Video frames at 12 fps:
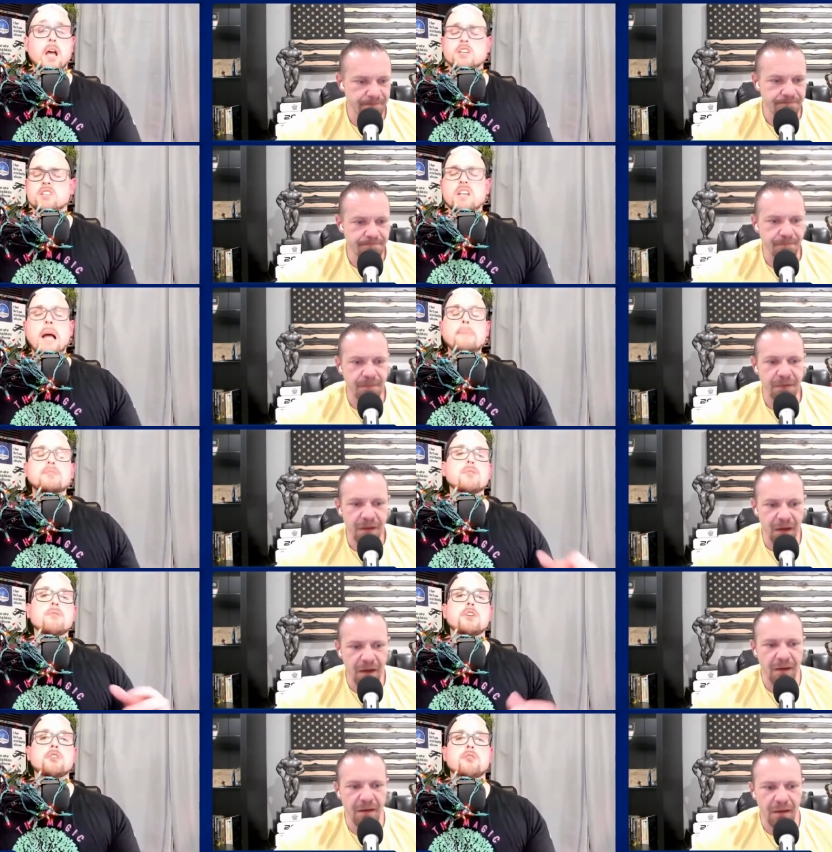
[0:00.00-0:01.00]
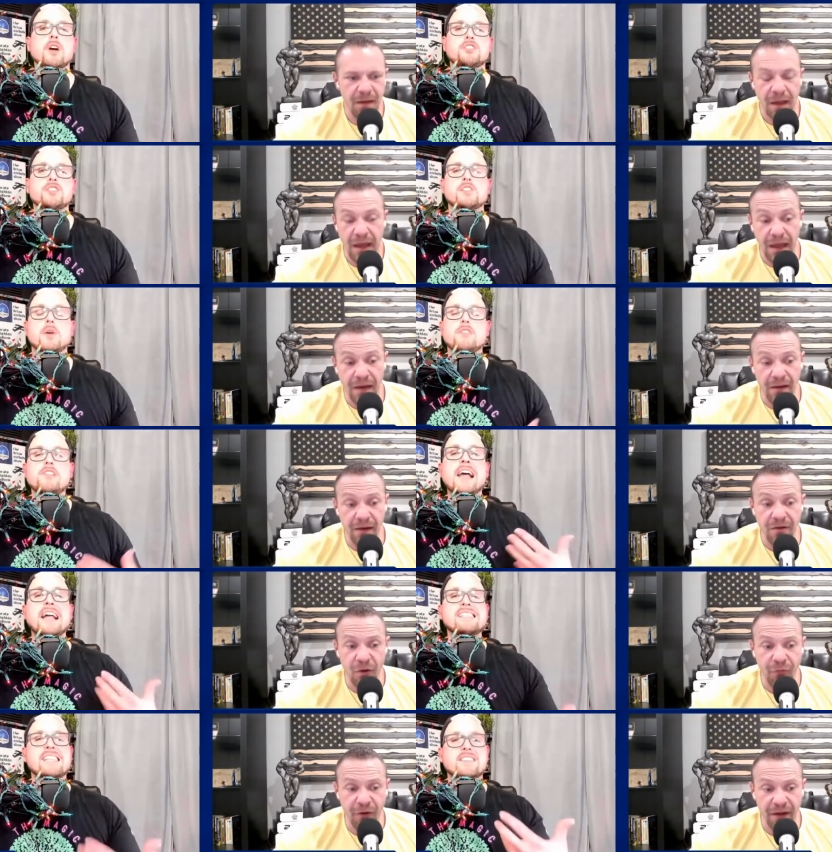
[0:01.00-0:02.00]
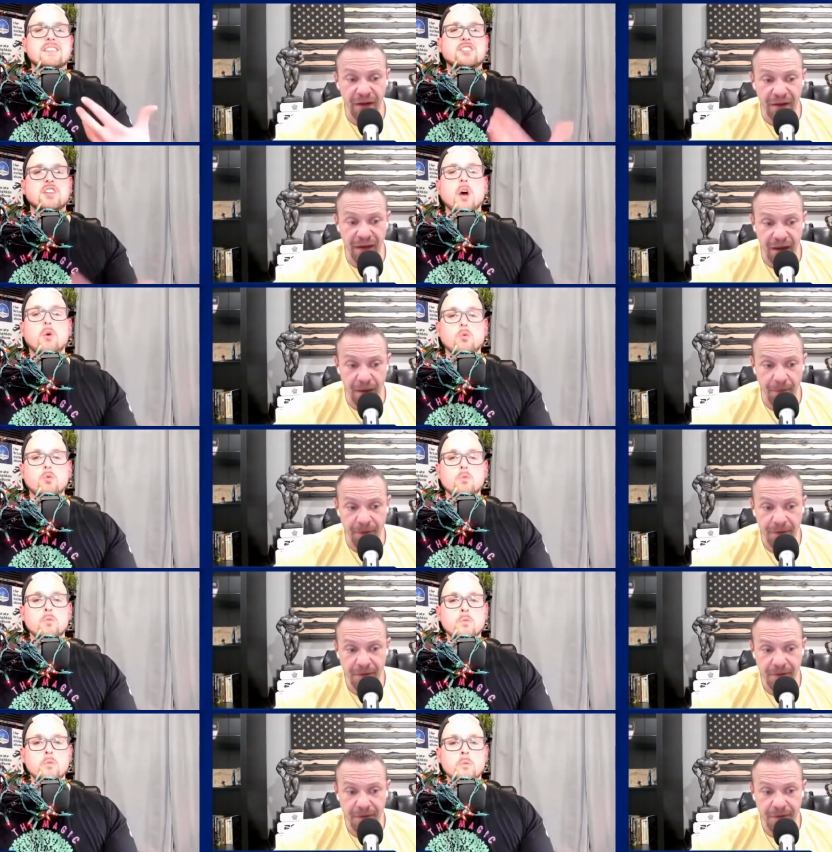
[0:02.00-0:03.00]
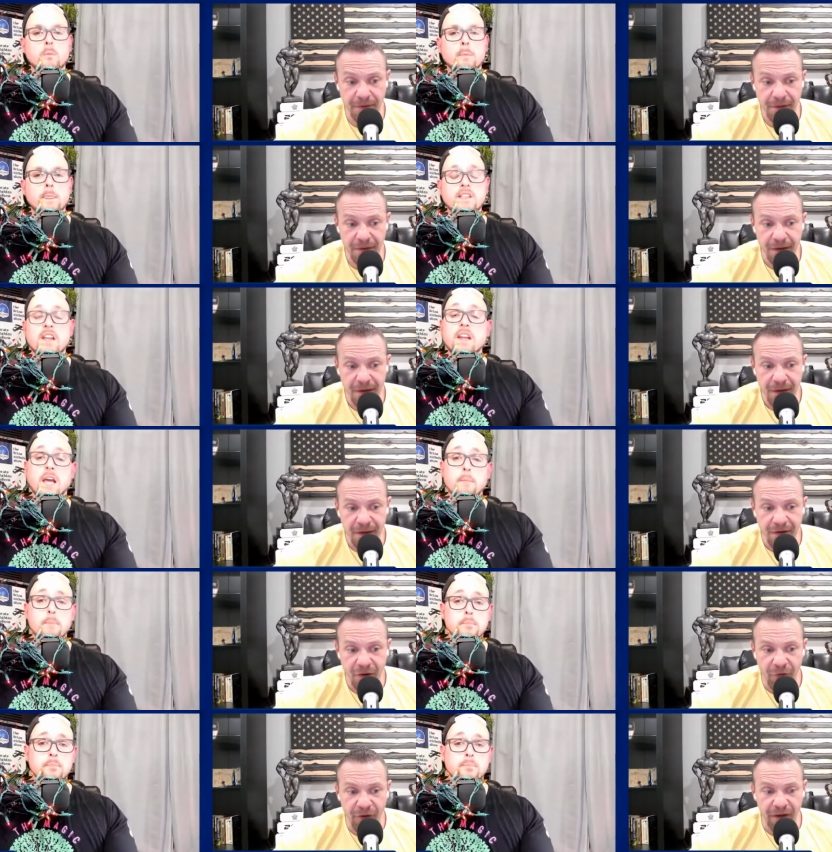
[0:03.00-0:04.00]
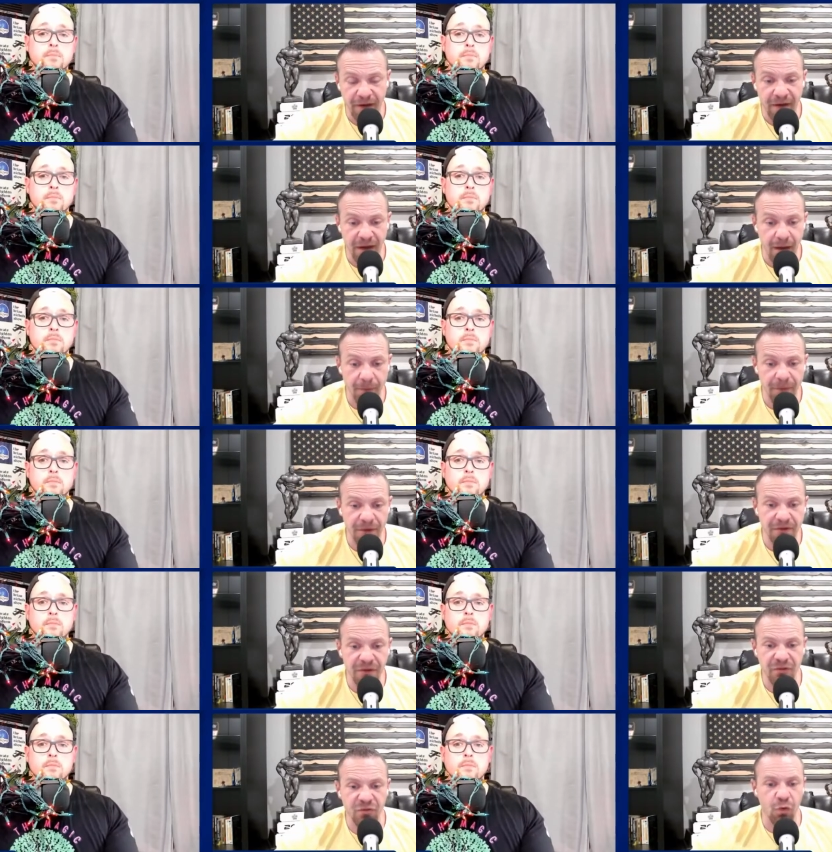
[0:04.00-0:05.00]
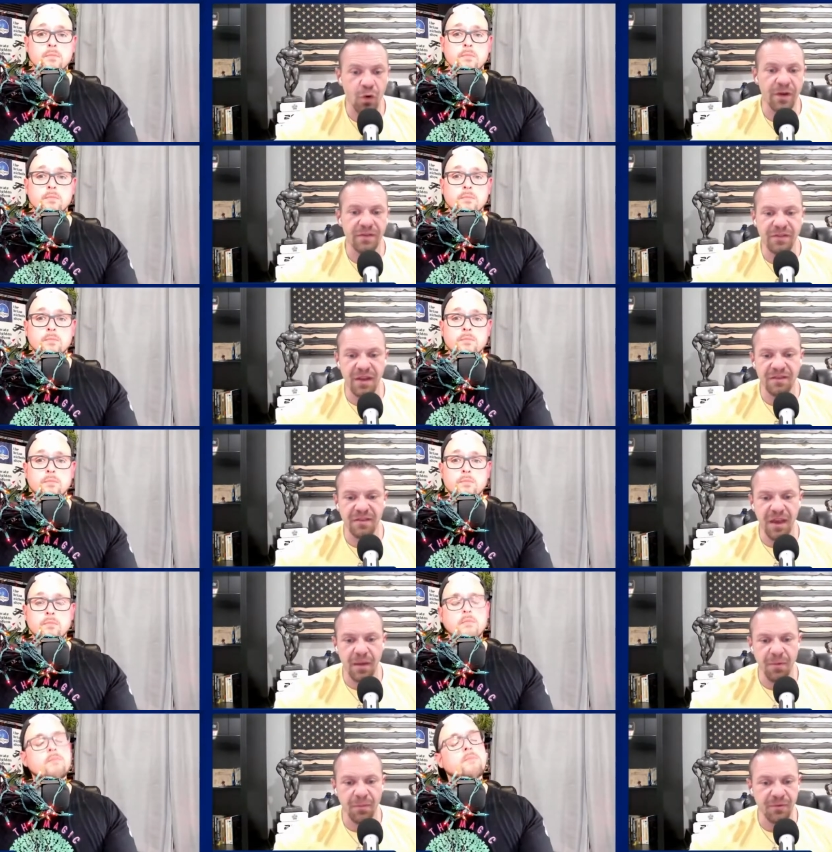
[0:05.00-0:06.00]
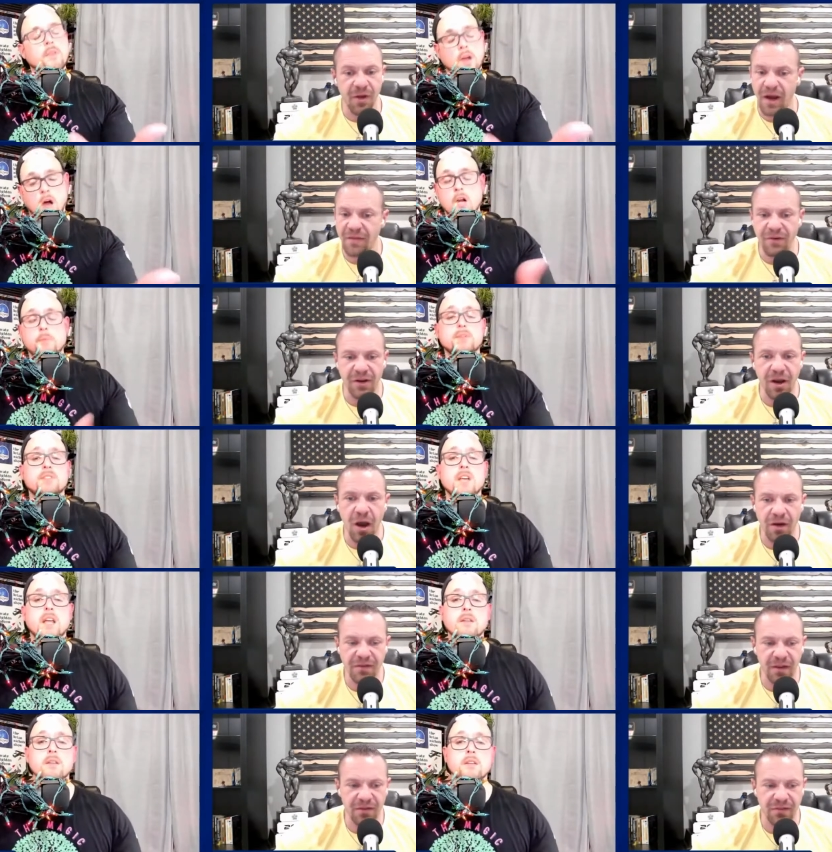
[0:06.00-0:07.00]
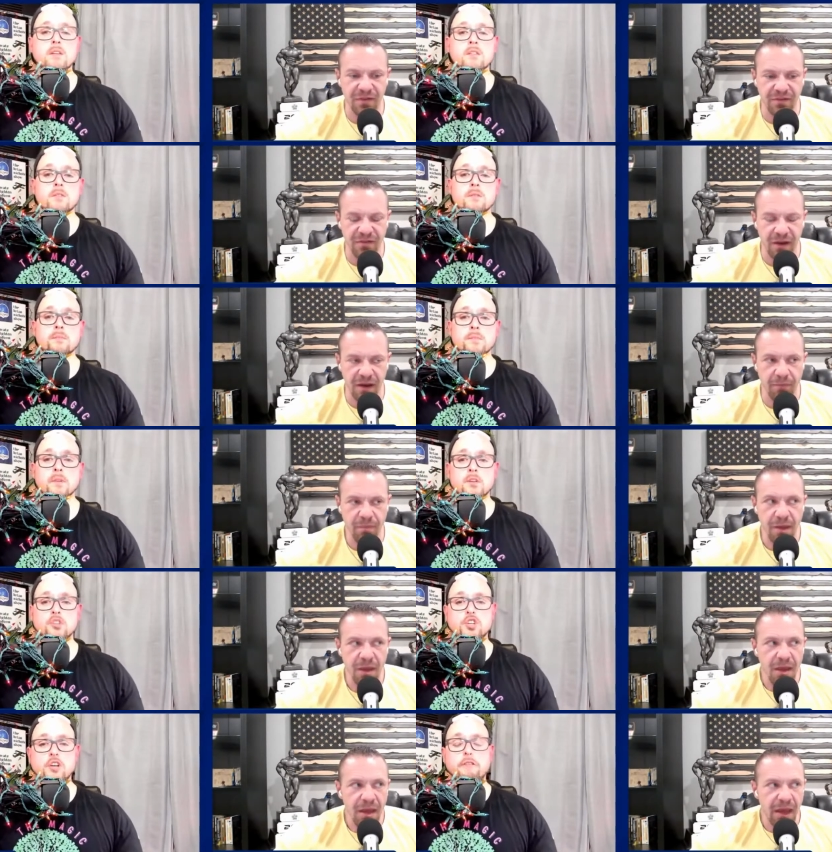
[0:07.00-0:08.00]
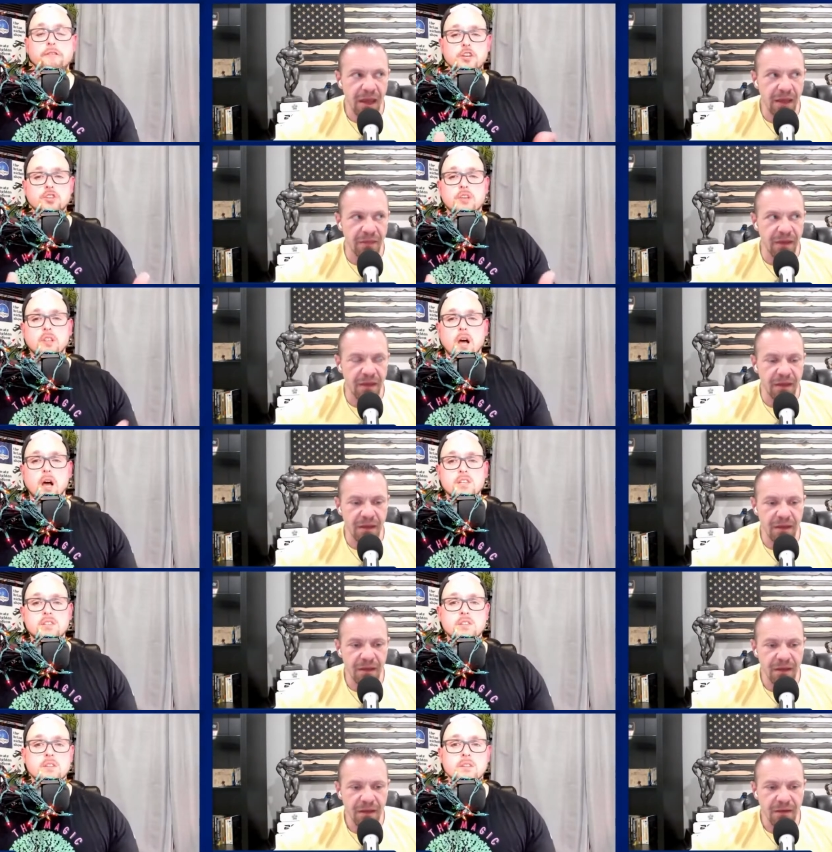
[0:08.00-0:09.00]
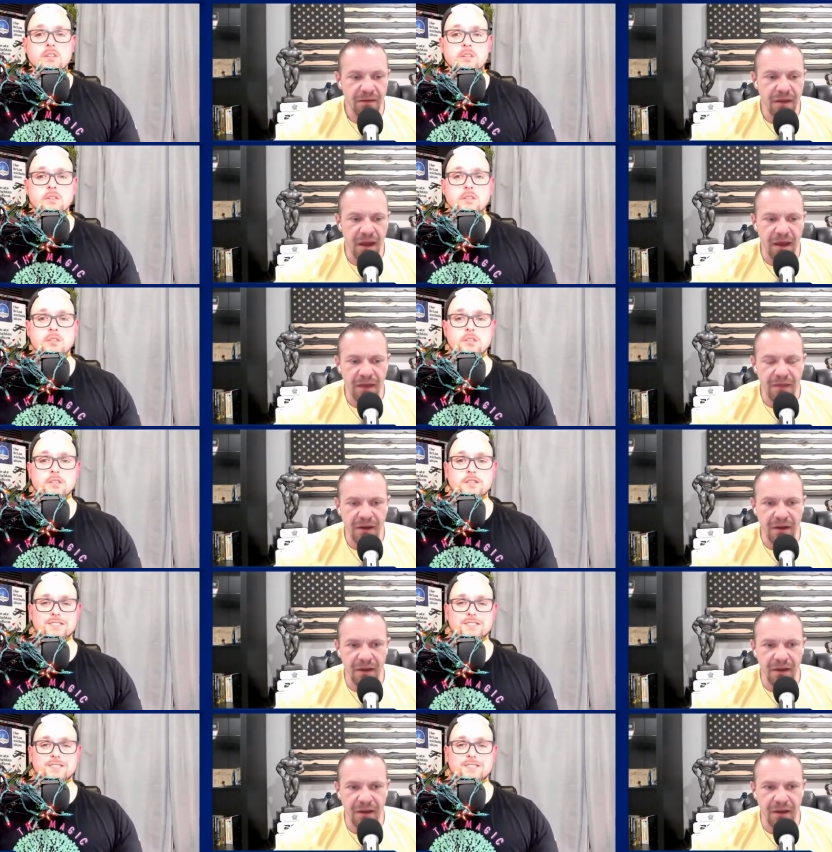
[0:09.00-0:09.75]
Speaker 1: and just absolutely yeah. crushes. And, so and don't forget Kemp. Say it again. Don't
Speaker 2: forget Kemp destroying Stacey Abrams. Not 100%. even a contest this time. She officially lost. Yeah, and then